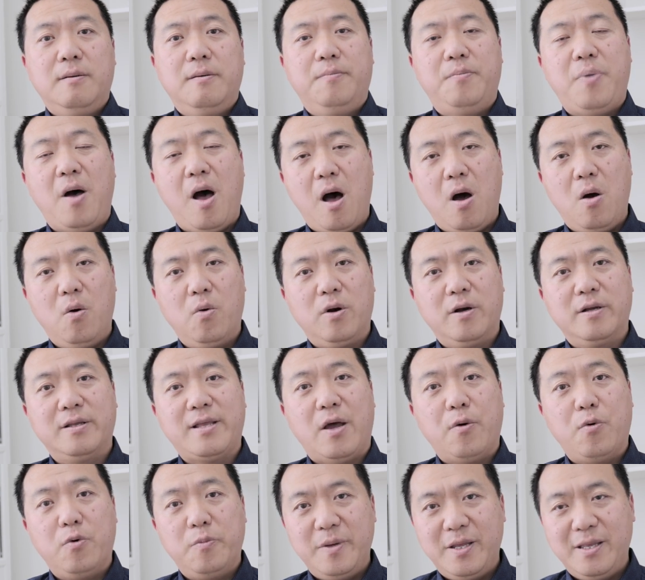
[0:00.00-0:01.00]
power
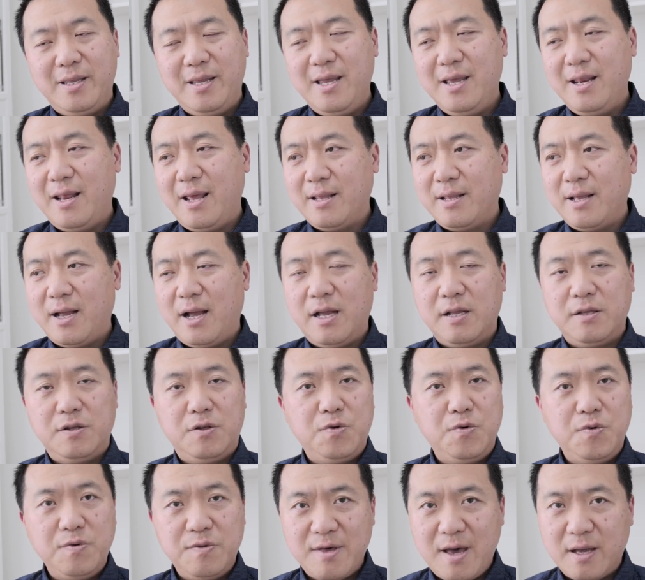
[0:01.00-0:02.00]
that will be needed, and
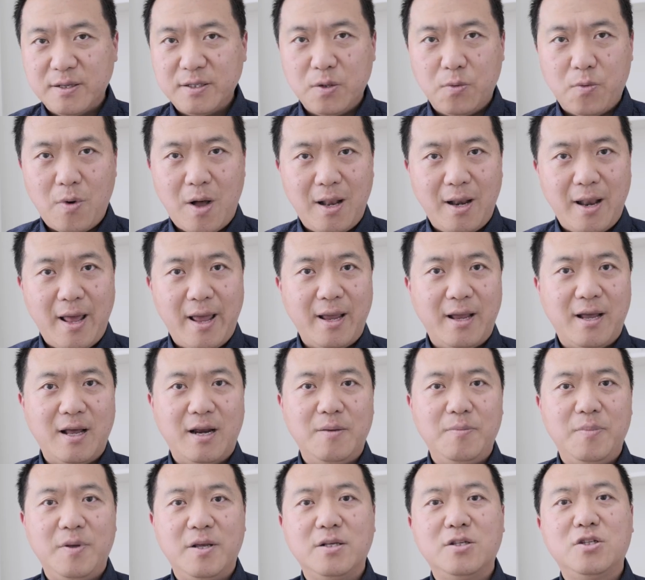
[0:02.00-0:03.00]
2000 watt light
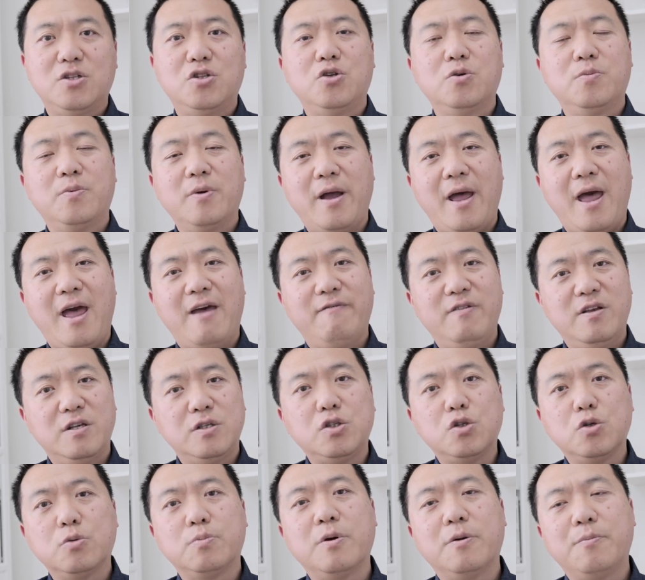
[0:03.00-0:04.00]
gonna be super heavy,
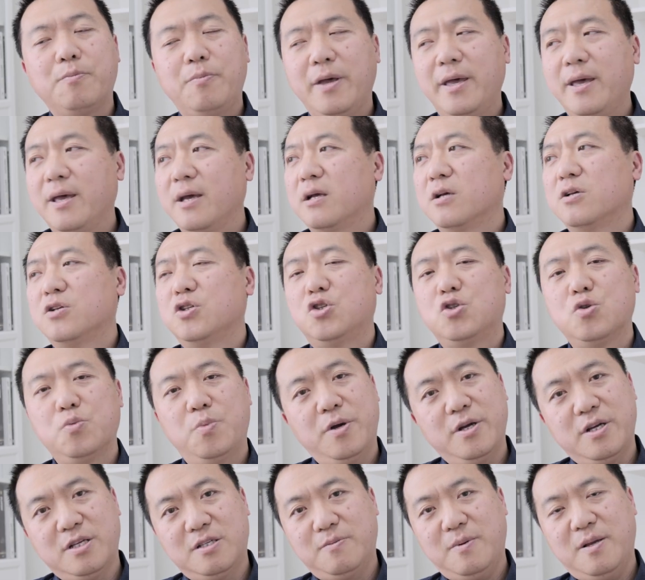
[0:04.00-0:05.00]
super big,
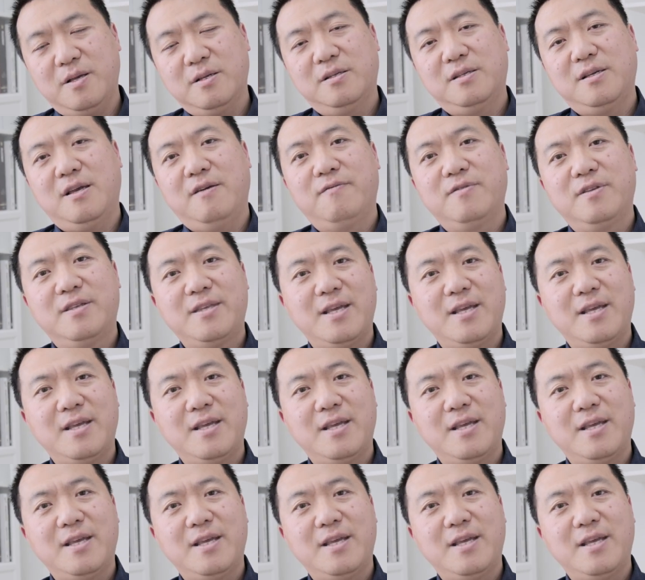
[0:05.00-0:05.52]
super expensive.